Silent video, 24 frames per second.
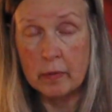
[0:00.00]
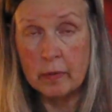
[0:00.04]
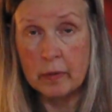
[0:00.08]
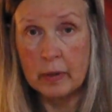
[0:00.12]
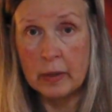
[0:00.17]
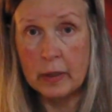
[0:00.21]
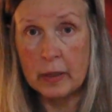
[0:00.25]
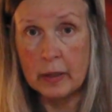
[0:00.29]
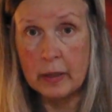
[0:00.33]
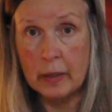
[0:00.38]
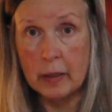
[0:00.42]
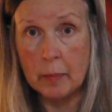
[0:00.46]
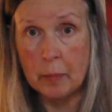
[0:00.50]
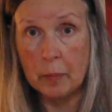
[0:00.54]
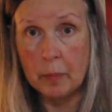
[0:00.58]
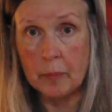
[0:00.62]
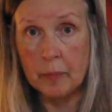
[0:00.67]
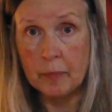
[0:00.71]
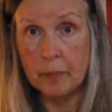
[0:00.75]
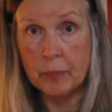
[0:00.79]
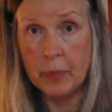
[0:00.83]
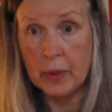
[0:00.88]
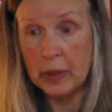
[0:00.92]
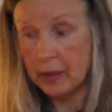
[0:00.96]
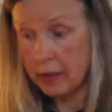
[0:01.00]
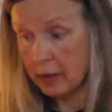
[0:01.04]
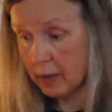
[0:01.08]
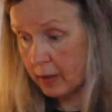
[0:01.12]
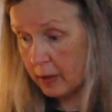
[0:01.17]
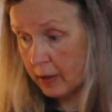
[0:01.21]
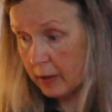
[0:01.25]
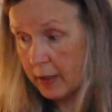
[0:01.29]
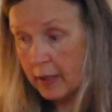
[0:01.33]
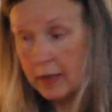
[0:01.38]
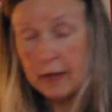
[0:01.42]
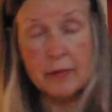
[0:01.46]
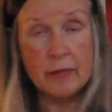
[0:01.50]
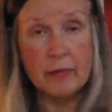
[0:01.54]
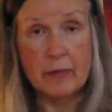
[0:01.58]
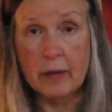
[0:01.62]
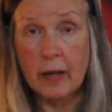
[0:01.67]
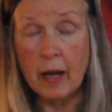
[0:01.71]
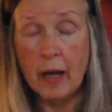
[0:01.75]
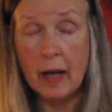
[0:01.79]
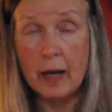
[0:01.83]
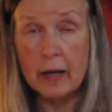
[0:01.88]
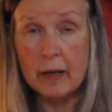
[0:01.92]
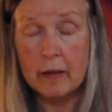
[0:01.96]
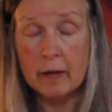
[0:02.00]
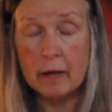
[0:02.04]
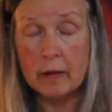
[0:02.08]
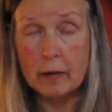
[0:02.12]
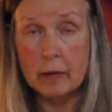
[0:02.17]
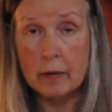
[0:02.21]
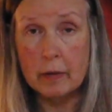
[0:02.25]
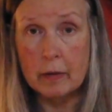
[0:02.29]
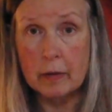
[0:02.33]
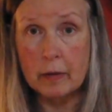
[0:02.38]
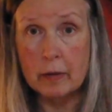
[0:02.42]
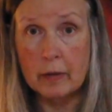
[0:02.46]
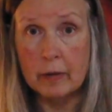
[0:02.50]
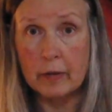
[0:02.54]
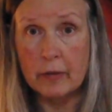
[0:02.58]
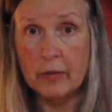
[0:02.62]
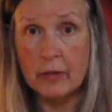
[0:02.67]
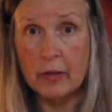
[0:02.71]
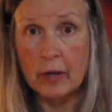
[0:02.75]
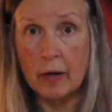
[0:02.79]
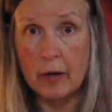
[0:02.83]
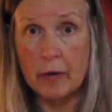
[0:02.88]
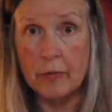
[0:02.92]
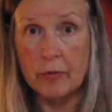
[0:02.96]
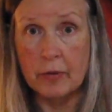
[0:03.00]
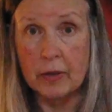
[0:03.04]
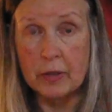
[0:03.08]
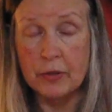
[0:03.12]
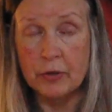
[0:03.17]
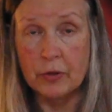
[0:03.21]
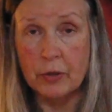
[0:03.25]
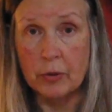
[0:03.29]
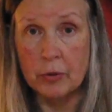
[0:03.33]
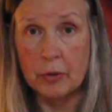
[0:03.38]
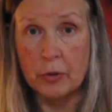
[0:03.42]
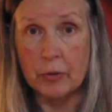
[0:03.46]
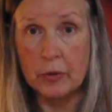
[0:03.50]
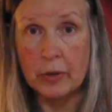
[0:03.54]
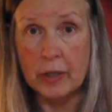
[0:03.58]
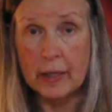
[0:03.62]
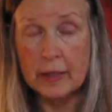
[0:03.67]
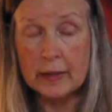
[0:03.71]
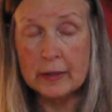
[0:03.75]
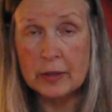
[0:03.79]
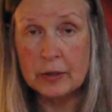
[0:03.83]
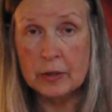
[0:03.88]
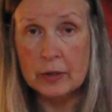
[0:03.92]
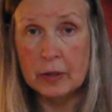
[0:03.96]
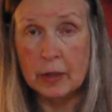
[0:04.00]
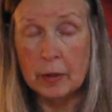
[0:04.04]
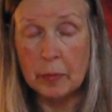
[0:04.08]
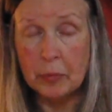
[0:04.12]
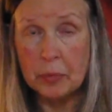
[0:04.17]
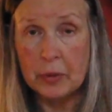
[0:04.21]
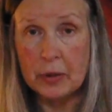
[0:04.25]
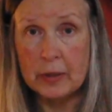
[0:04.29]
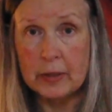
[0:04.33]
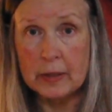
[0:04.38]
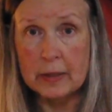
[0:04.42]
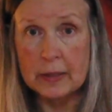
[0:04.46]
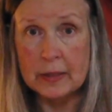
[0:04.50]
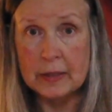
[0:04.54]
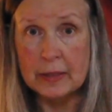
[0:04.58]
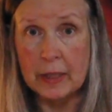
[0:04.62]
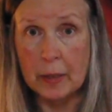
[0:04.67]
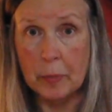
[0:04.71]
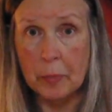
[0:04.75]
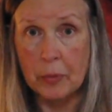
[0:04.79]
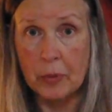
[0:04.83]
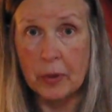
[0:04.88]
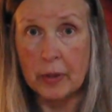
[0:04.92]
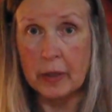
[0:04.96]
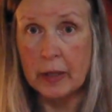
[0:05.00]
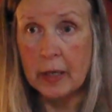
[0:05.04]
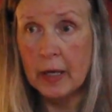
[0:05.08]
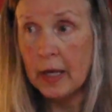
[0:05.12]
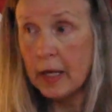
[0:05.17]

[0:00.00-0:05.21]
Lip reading: knit up by then, and that's not the scarf I showed you. That's completely separate.